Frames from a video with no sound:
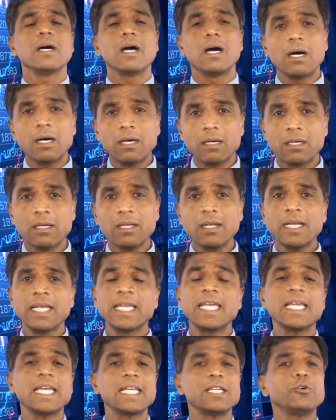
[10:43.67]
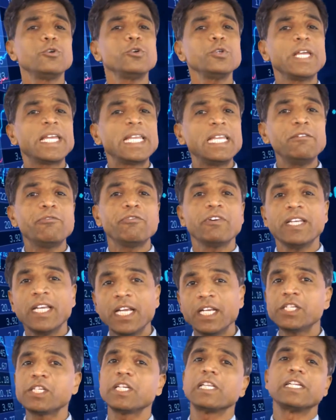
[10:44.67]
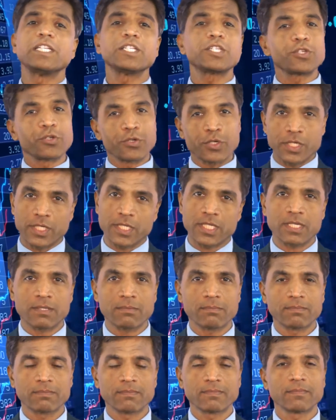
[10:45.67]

Or he can go to any financial institutions.